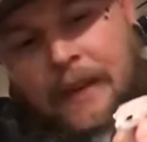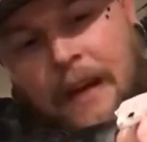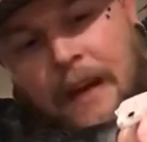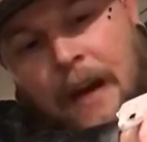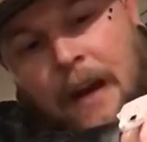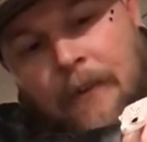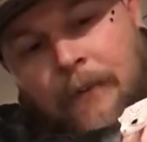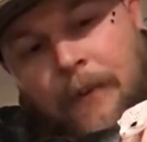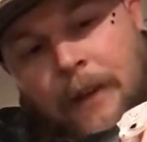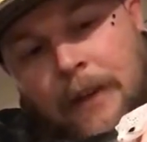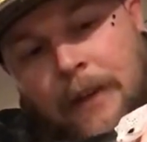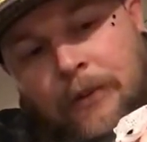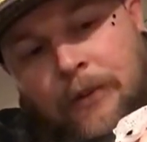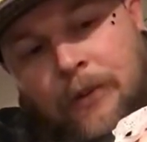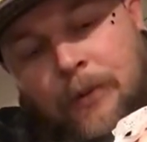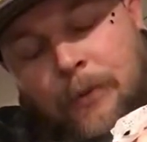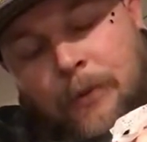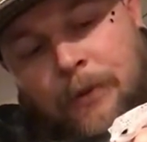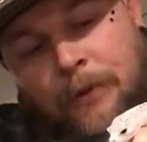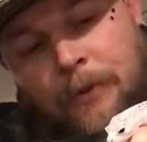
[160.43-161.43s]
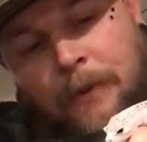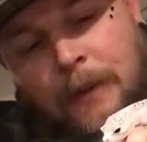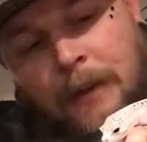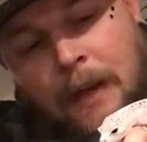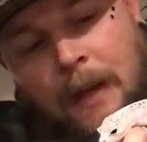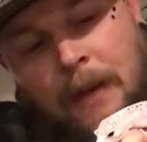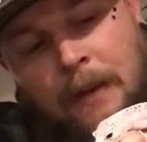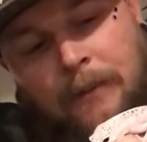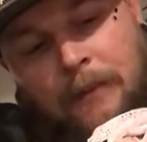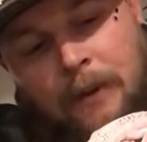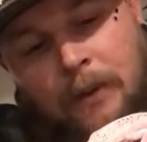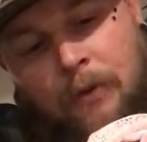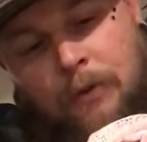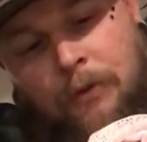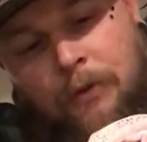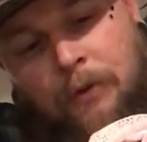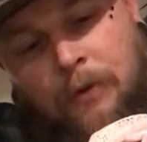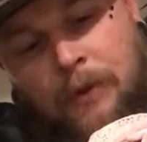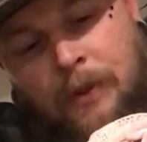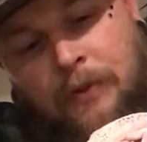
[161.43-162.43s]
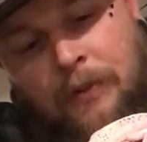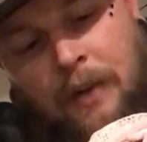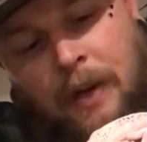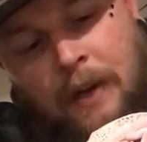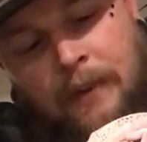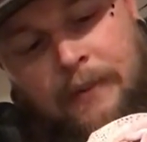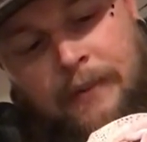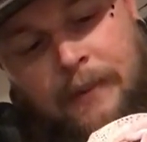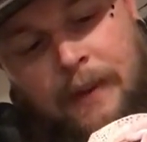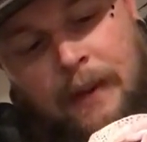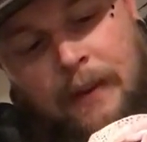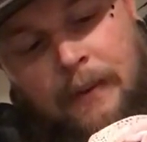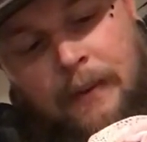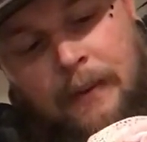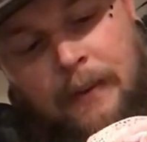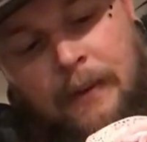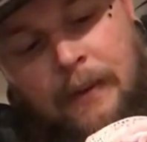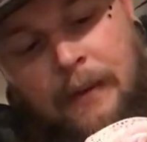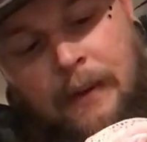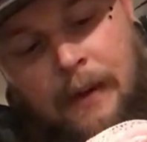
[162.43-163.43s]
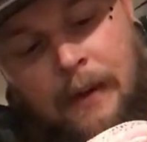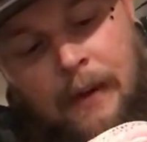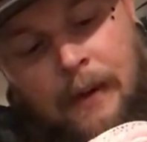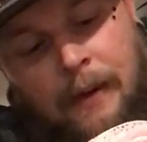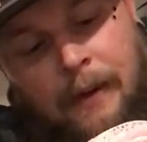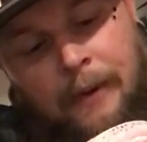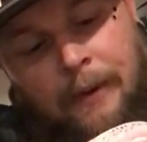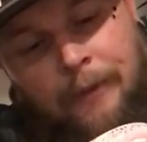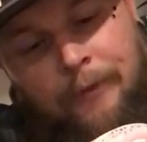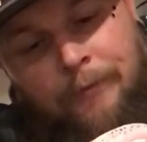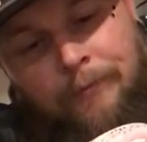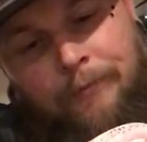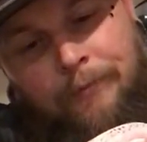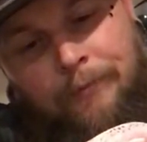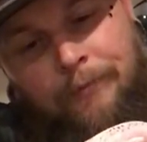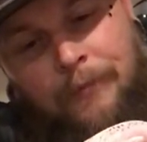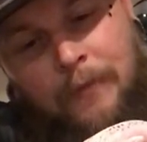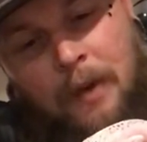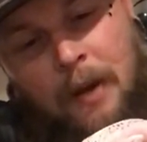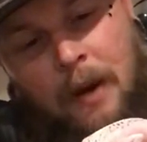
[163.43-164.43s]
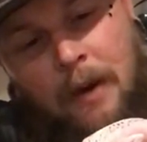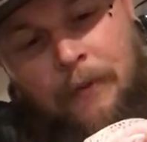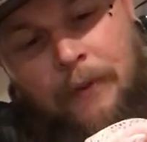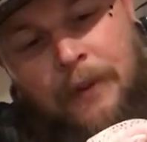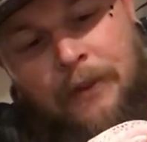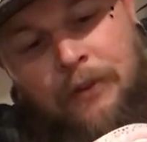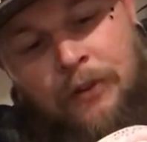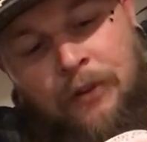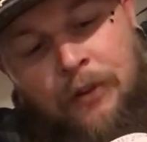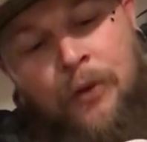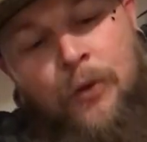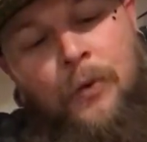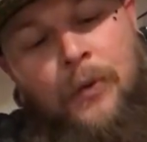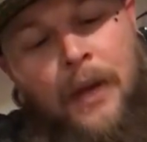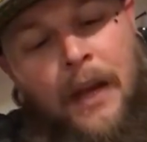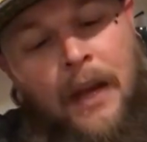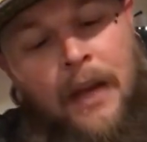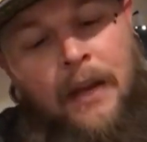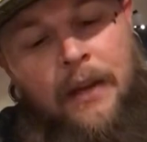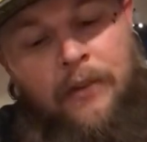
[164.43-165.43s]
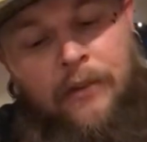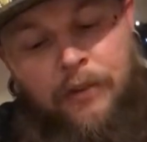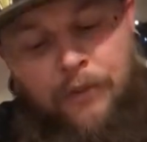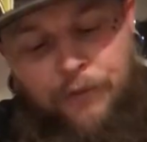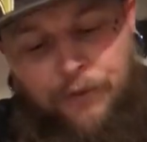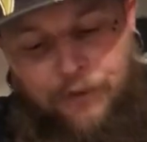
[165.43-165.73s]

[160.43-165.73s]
every 2 to 3 days. I don't do these guys daily. Every 2 days if you're